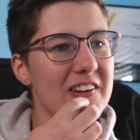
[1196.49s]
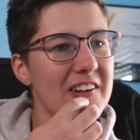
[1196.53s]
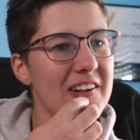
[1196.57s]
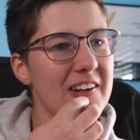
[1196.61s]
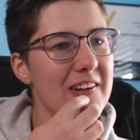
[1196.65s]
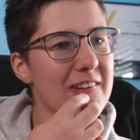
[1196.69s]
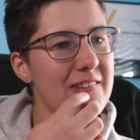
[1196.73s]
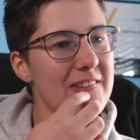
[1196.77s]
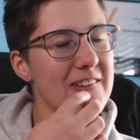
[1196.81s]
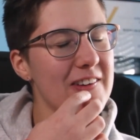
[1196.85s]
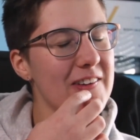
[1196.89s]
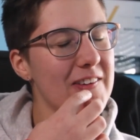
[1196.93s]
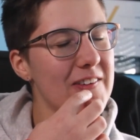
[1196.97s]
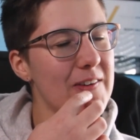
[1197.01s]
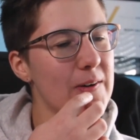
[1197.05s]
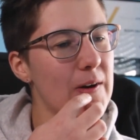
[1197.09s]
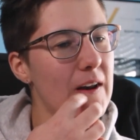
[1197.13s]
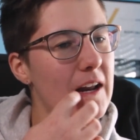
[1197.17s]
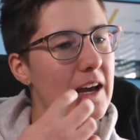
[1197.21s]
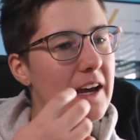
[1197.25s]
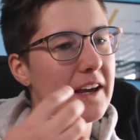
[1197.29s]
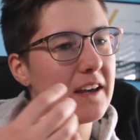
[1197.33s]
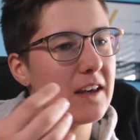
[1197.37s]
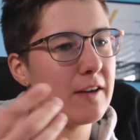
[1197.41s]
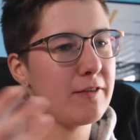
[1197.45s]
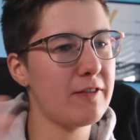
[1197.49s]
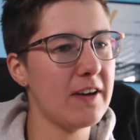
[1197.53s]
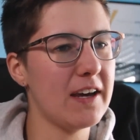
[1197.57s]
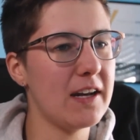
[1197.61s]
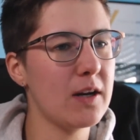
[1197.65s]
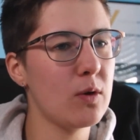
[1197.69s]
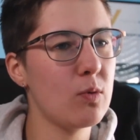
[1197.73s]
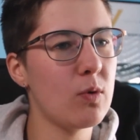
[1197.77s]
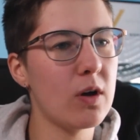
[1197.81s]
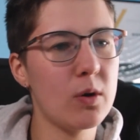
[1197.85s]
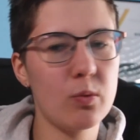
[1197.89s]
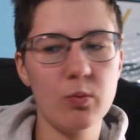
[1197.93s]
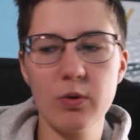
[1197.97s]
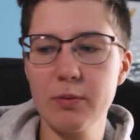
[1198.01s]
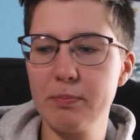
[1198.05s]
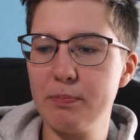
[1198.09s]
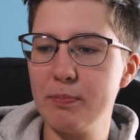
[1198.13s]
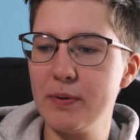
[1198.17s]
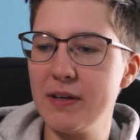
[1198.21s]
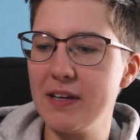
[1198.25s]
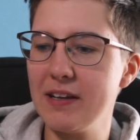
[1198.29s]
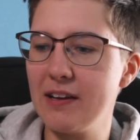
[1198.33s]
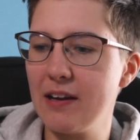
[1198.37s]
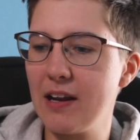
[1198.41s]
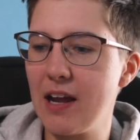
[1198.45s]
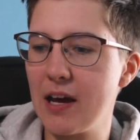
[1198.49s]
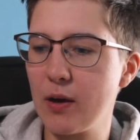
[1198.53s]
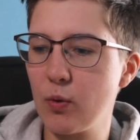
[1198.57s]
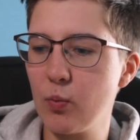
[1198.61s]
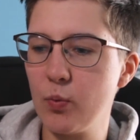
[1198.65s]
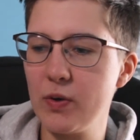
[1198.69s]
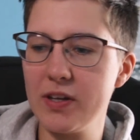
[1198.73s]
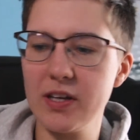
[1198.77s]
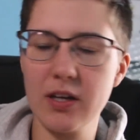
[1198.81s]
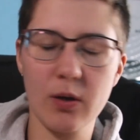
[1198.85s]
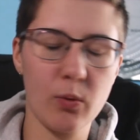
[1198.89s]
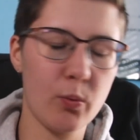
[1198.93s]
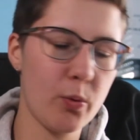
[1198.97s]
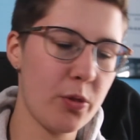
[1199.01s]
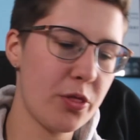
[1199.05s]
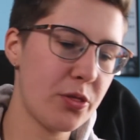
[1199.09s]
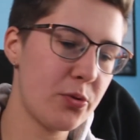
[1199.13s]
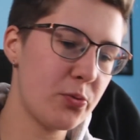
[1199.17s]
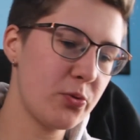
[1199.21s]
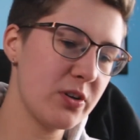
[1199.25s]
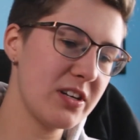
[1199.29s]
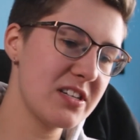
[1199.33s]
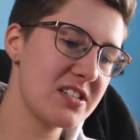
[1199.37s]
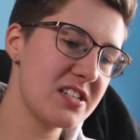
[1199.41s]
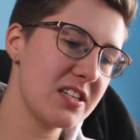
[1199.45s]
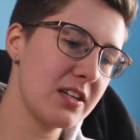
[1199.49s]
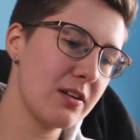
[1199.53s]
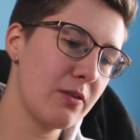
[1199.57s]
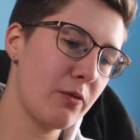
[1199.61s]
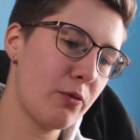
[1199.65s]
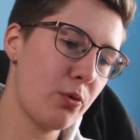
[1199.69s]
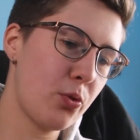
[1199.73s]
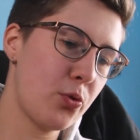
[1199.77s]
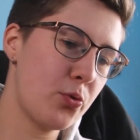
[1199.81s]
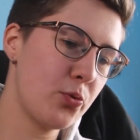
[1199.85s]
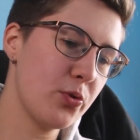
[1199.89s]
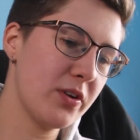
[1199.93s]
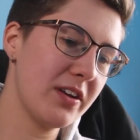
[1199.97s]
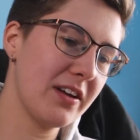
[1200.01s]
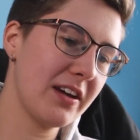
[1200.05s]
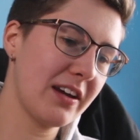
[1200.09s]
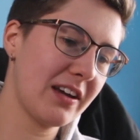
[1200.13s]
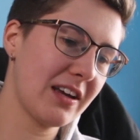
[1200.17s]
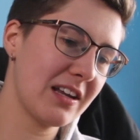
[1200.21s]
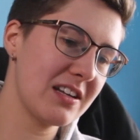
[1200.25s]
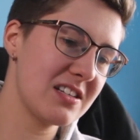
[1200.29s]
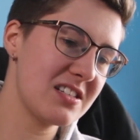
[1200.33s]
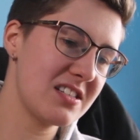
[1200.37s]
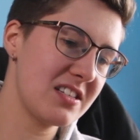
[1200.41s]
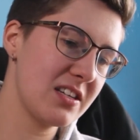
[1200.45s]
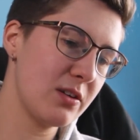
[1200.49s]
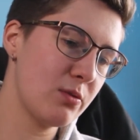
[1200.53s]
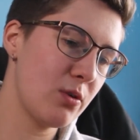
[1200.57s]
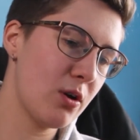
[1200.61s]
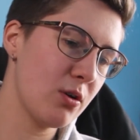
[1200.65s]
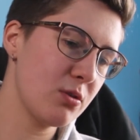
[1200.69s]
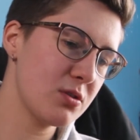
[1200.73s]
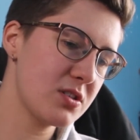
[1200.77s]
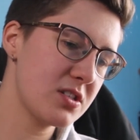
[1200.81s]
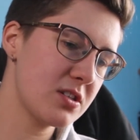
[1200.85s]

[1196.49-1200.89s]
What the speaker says: and if anyone would be like winning with 3 against 0.